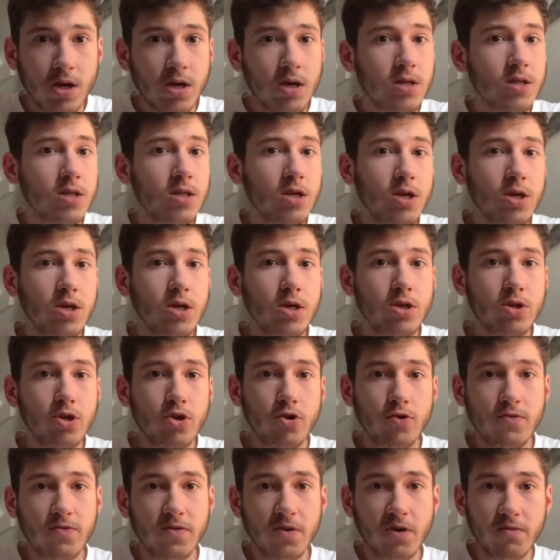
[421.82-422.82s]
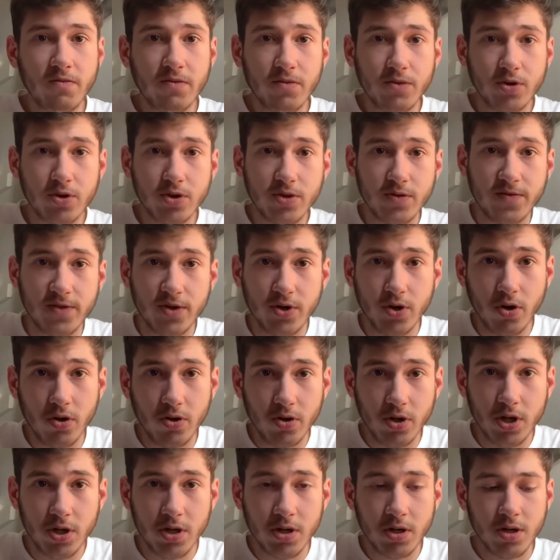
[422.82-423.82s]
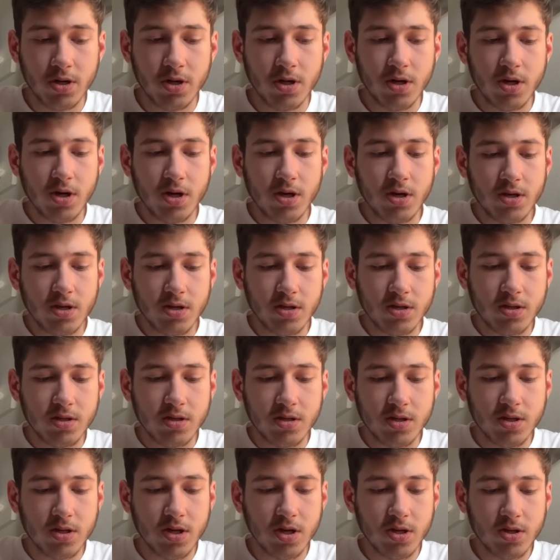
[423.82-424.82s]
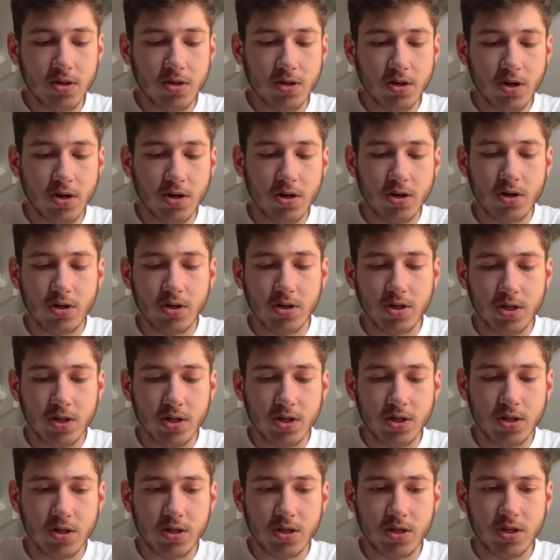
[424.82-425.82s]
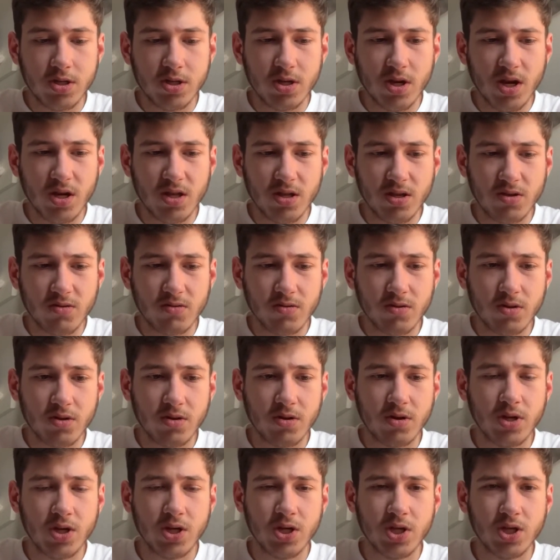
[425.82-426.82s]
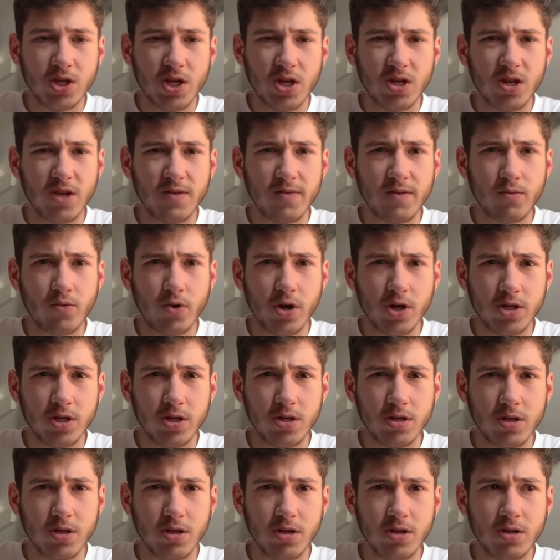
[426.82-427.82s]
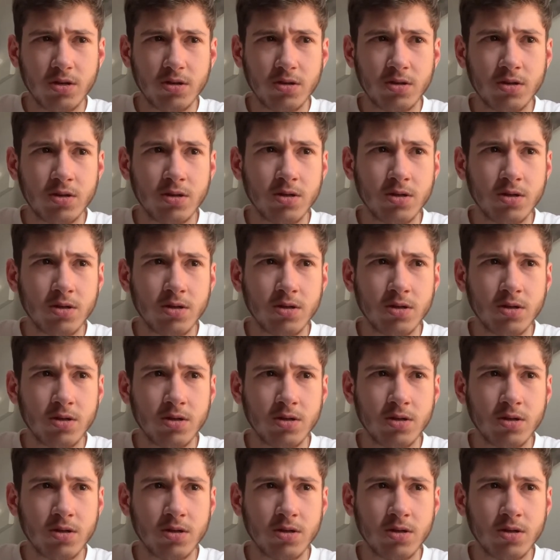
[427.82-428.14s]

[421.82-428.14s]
the new film from Christopher Nolan, set to star, I think, John David Washington.